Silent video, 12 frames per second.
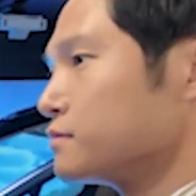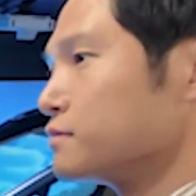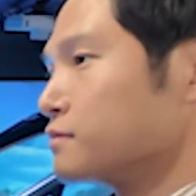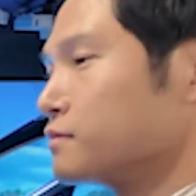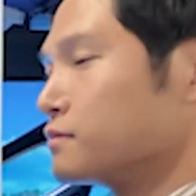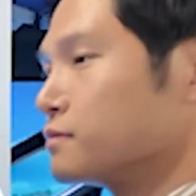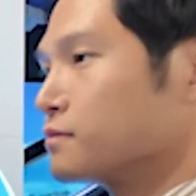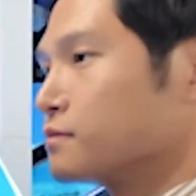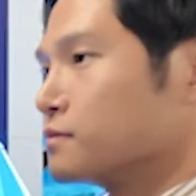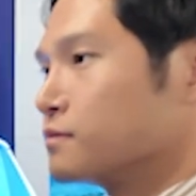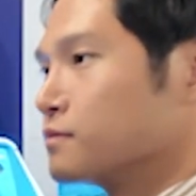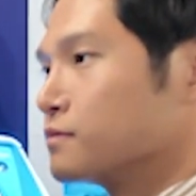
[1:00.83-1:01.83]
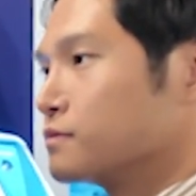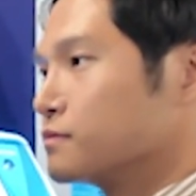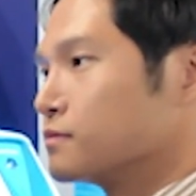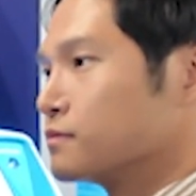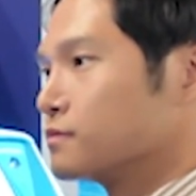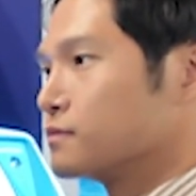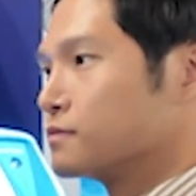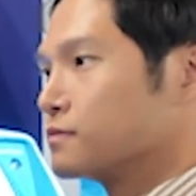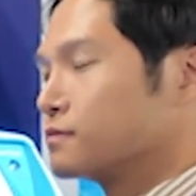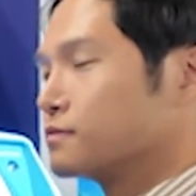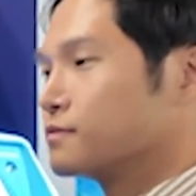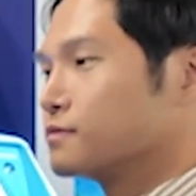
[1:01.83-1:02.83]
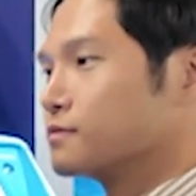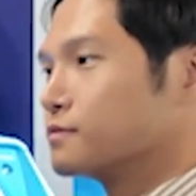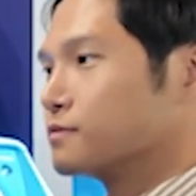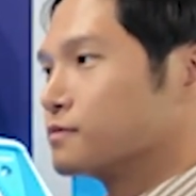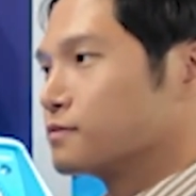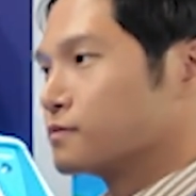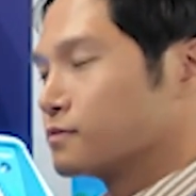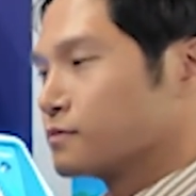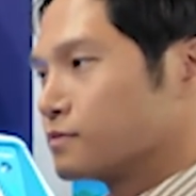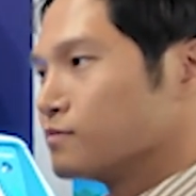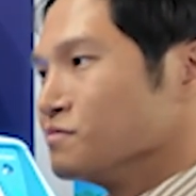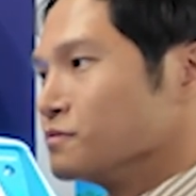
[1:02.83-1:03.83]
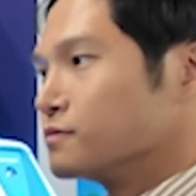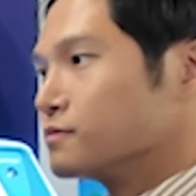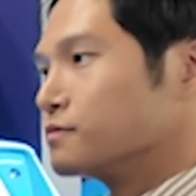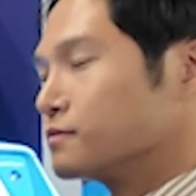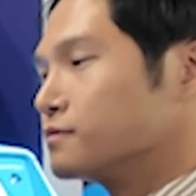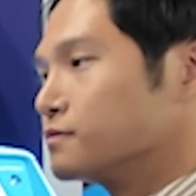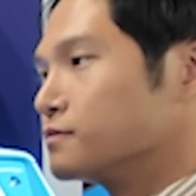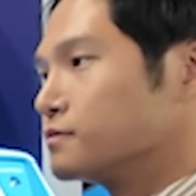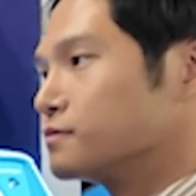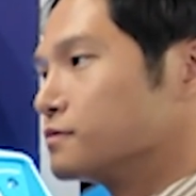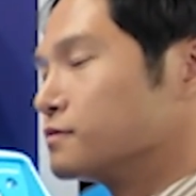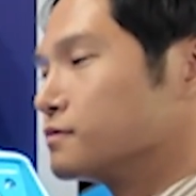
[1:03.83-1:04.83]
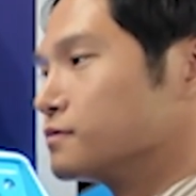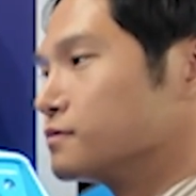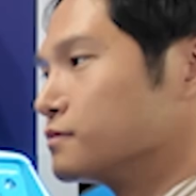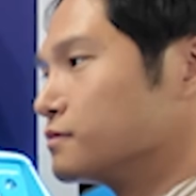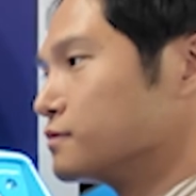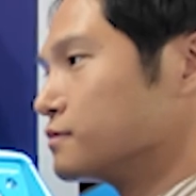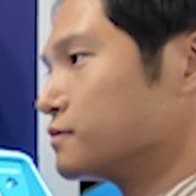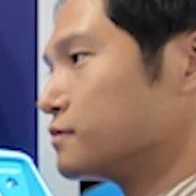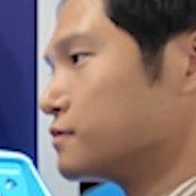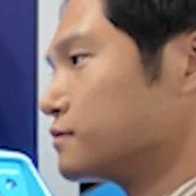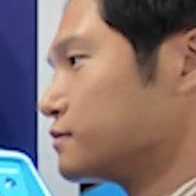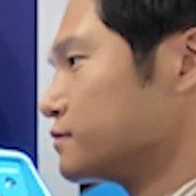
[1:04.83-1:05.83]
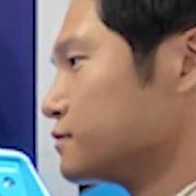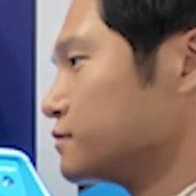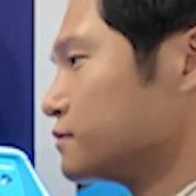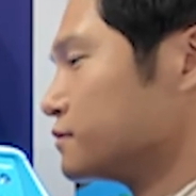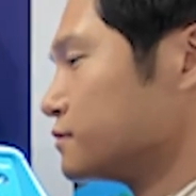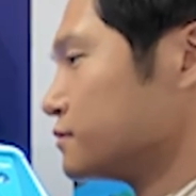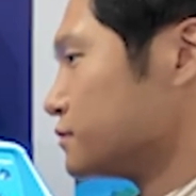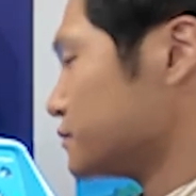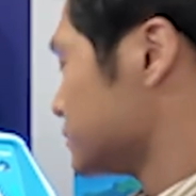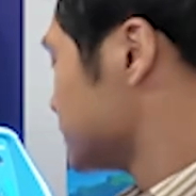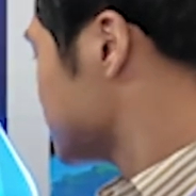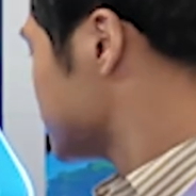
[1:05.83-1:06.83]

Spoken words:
This person isn't speaking.